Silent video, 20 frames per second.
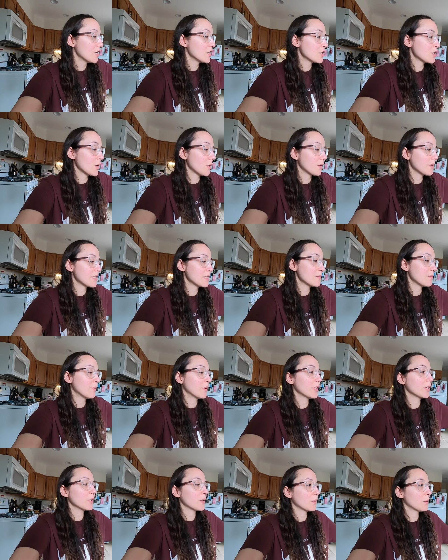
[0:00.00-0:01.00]
So, this
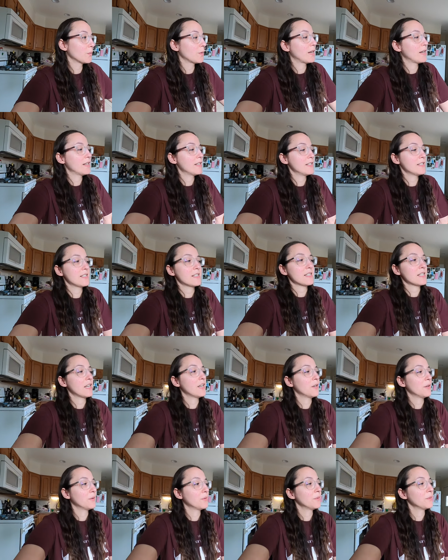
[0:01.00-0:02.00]
book was
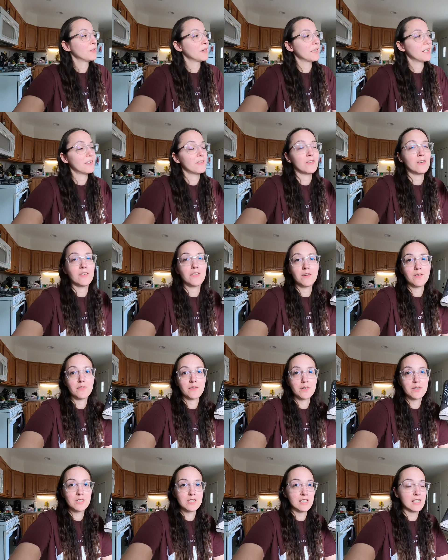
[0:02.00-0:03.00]
one of the
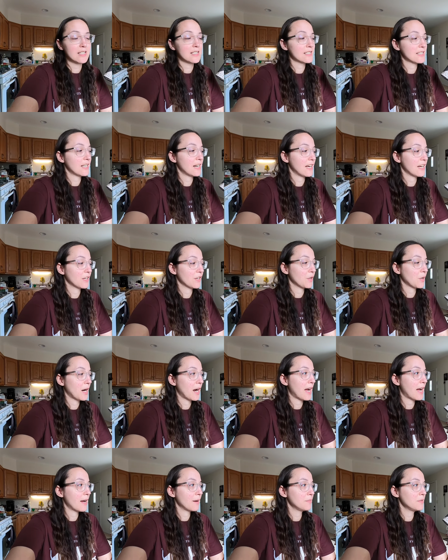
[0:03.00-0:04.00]
first things that I
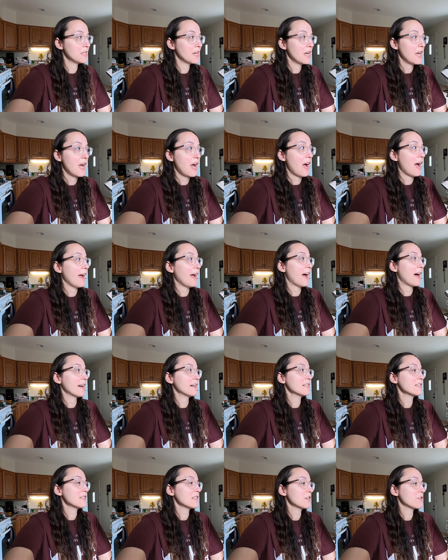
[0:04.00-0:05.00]
grabbed. I
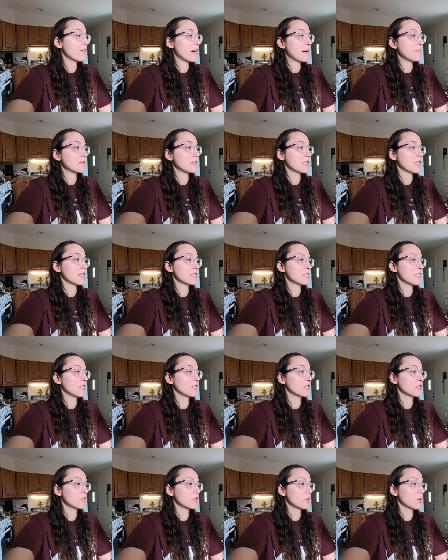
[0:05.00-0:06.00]
honestly grabbed it because it
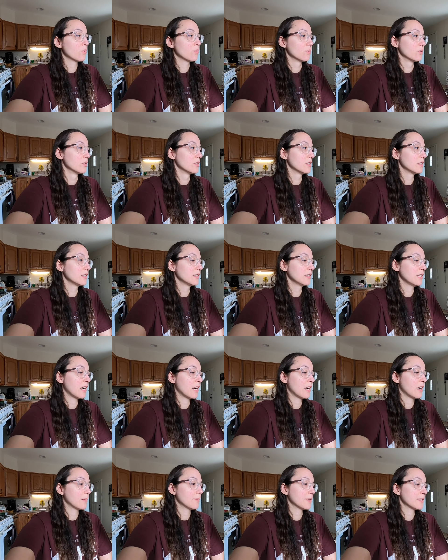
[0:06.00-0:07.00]
looked cool.
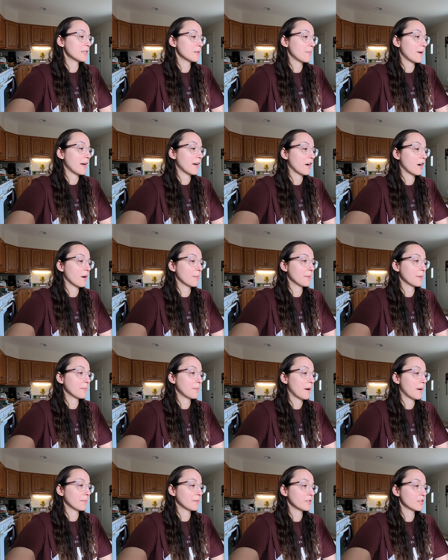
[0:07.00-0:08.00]
Um, it's by Harper
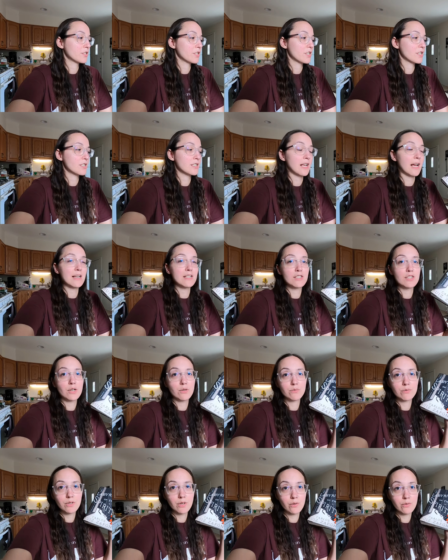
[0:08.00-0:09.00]
Publishers. I
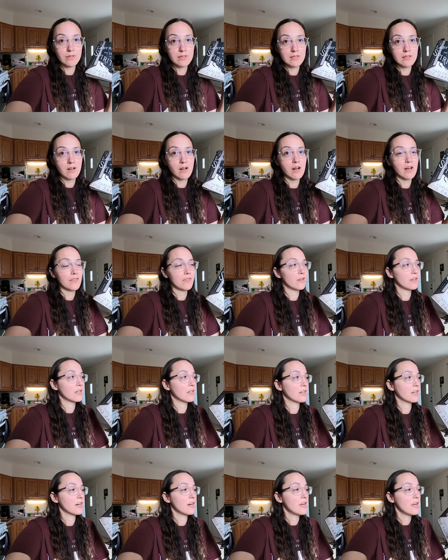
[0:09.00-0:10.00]
don't know this
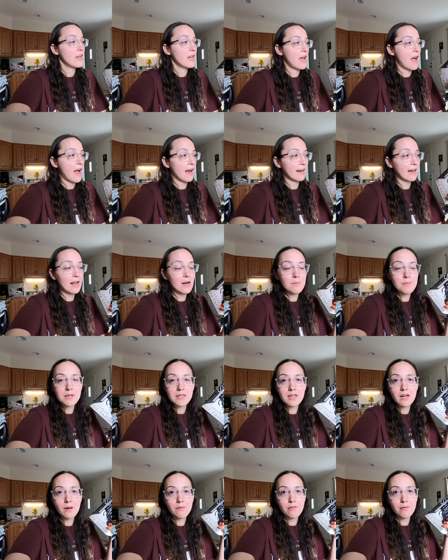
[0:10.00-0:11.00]
author. I kind of
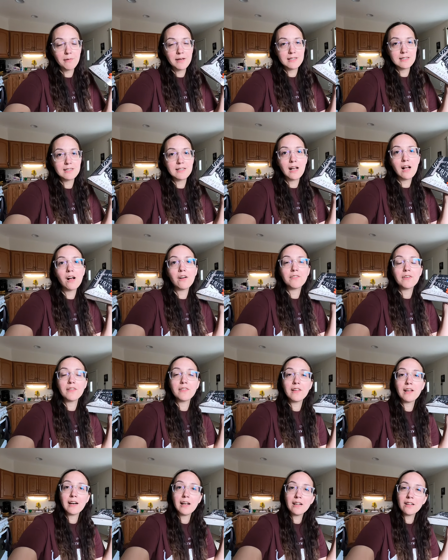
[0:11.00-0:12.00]
picked it up for myself.
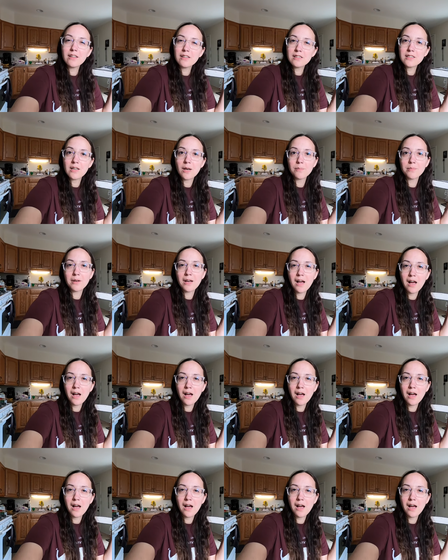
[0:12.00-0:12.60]
And then I looked up